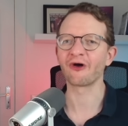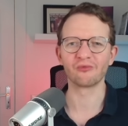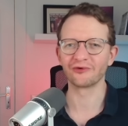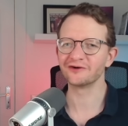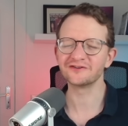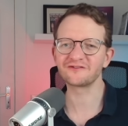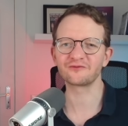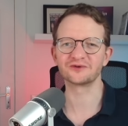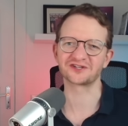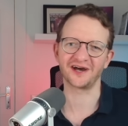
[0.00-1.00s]
words,
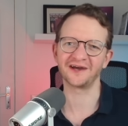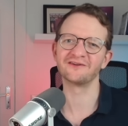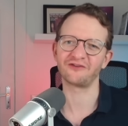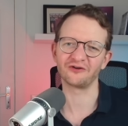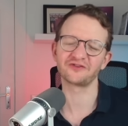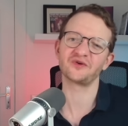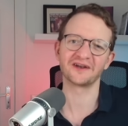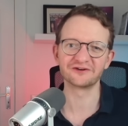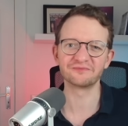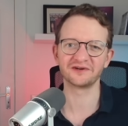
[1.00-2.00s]
which kind of also
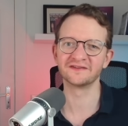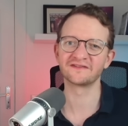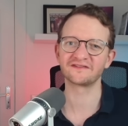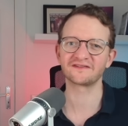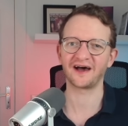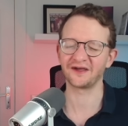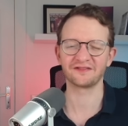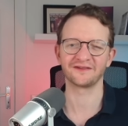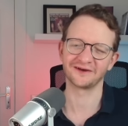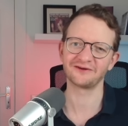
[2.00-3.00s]
underpins, I
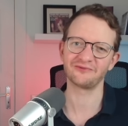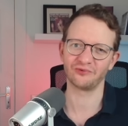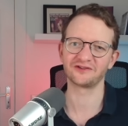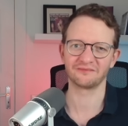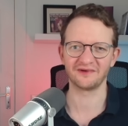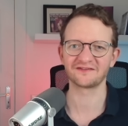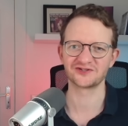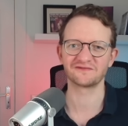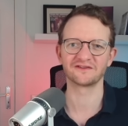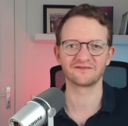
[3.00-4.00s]
think, what the message
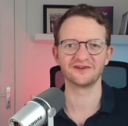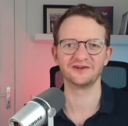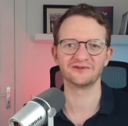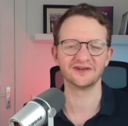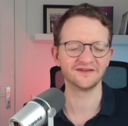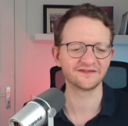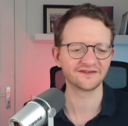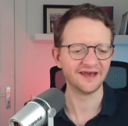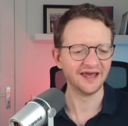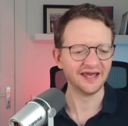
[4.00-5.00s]
of this video is.
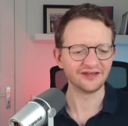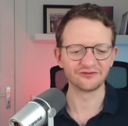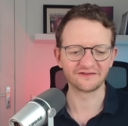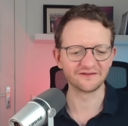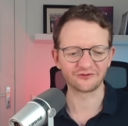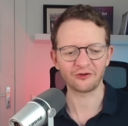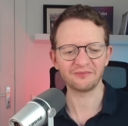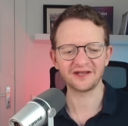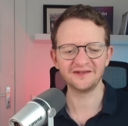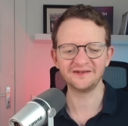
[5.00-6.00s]
You see so
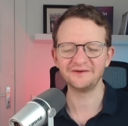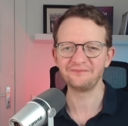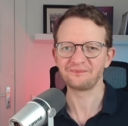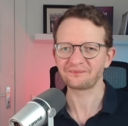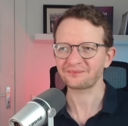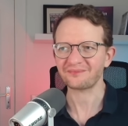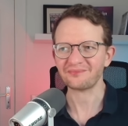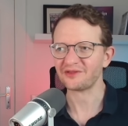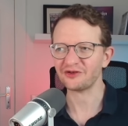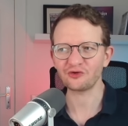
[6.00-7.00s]
many
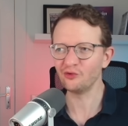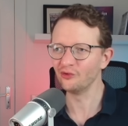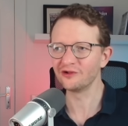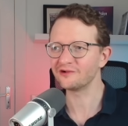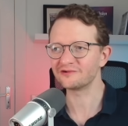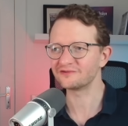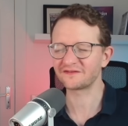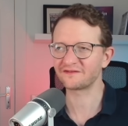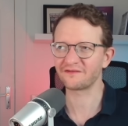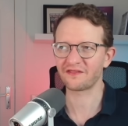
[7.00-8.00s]
cool
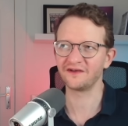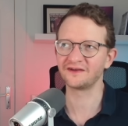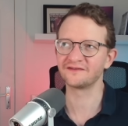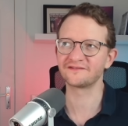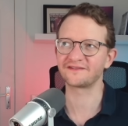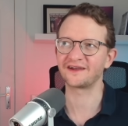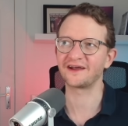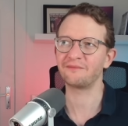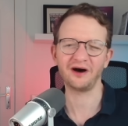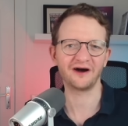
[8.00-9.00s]
things that are
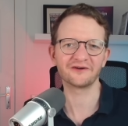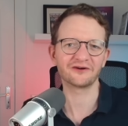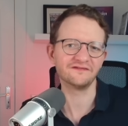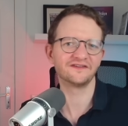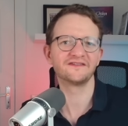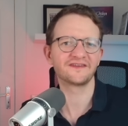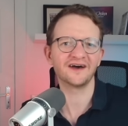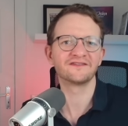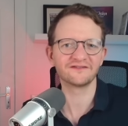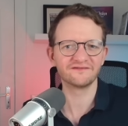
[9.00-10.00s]
part of these
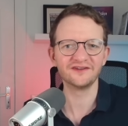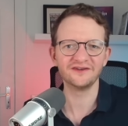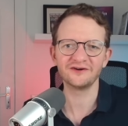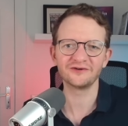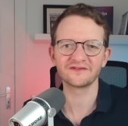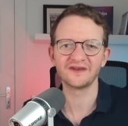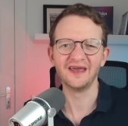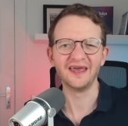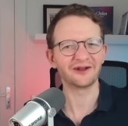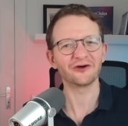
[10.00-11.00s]
kinds of videos.
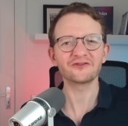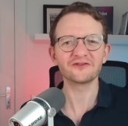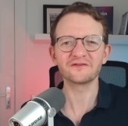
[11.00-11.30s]
It also is a